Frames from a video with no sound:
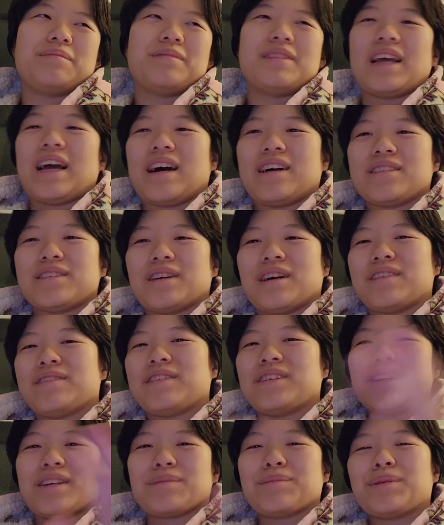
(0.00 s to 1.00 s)
Yeah, so I
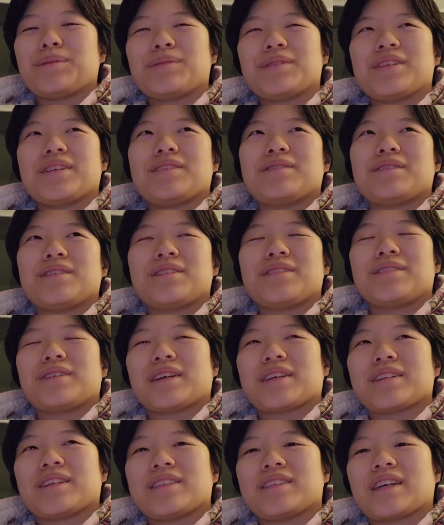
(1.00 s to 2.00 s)
feel like people didn't really
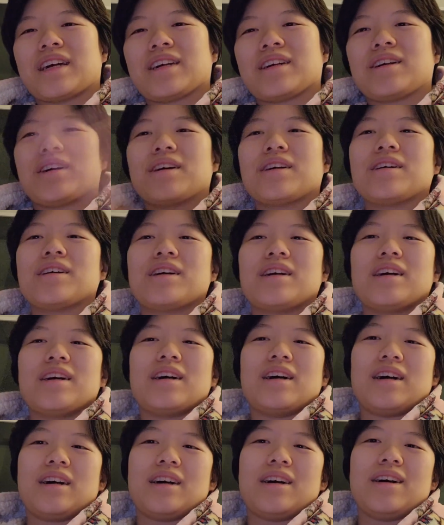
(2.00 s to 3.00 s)
recognize Gengar.
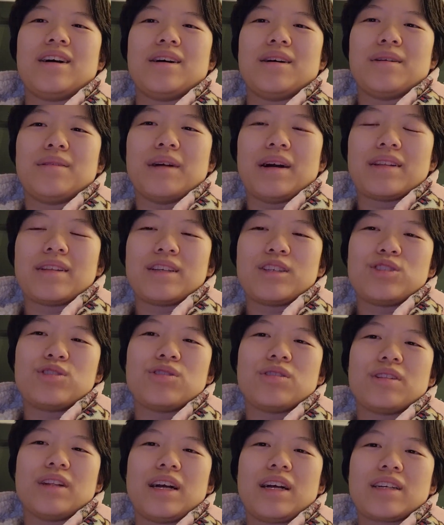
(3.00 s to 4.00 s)
I think
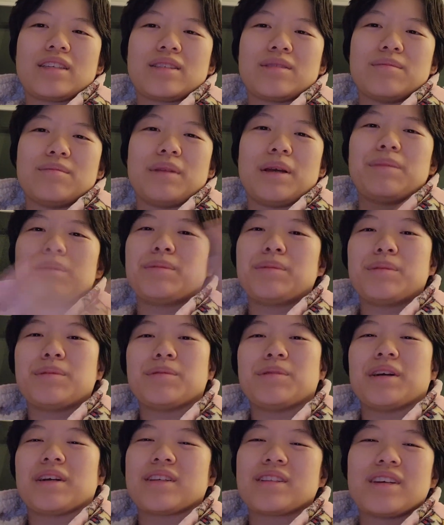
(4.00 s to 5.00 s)
Snorlax maybe
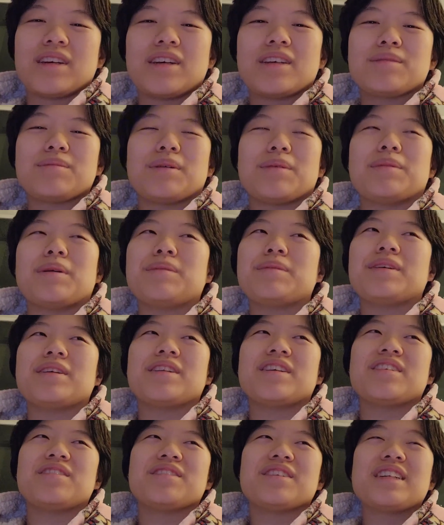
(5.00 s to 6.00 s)
people recognized, but maybe
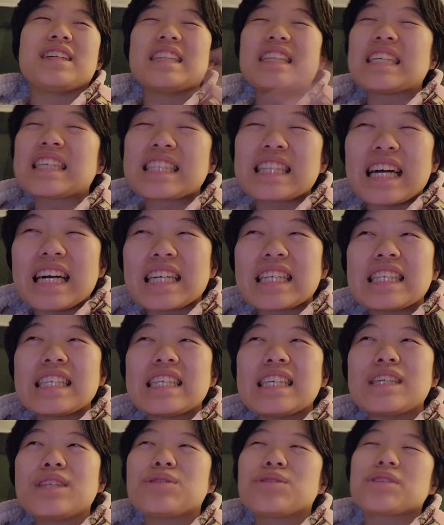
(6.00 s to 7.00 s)
it didn't really look that
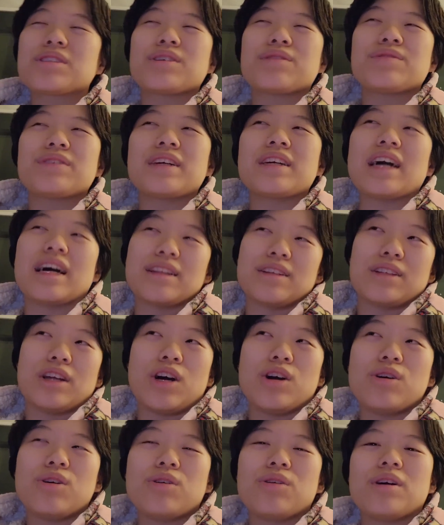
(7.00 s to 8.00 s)
good or something. I don't
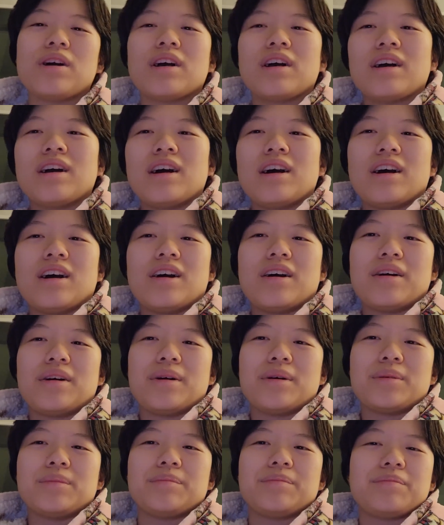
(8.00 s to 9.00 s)
know.
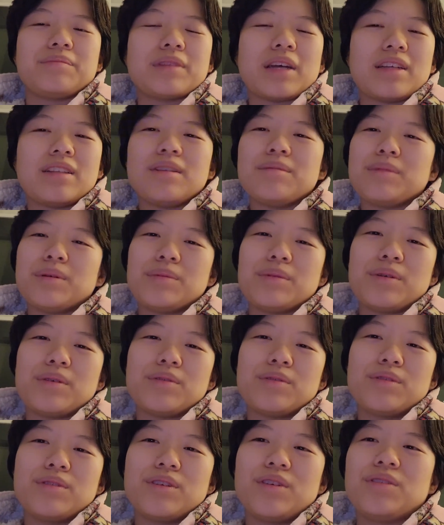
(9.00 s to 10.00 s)
I think
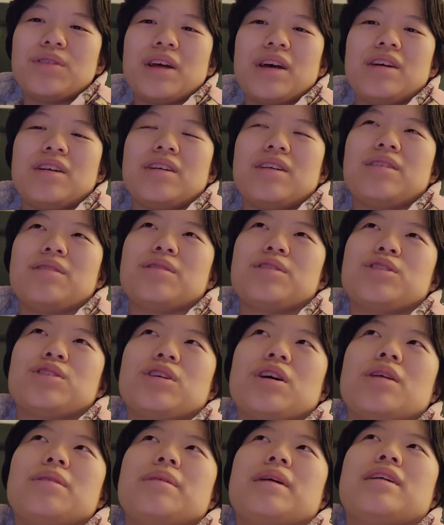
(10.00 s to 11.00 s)
people knew that it was
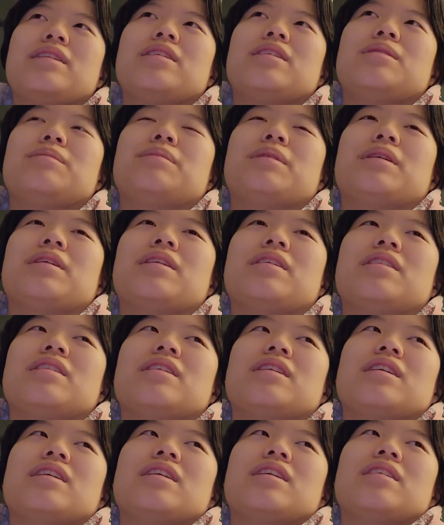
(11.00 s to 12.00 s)
Charmander, but
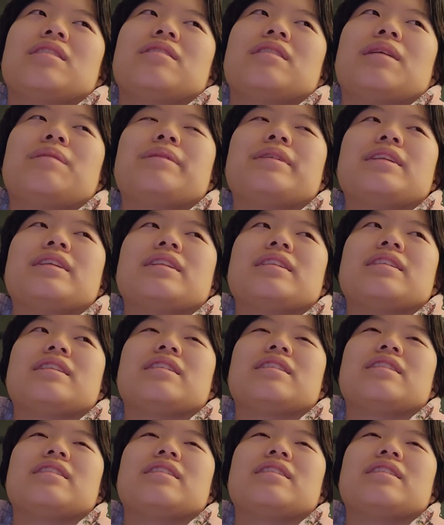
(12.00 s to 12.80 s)
maybe